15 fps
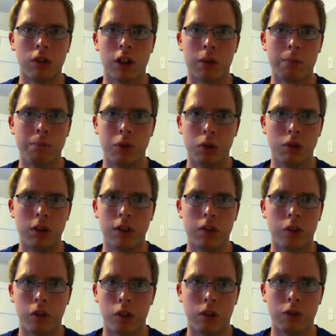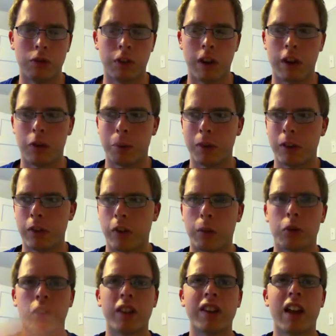got booted so fast because I
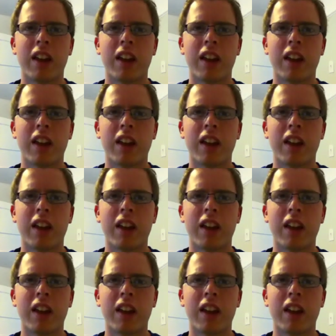was like,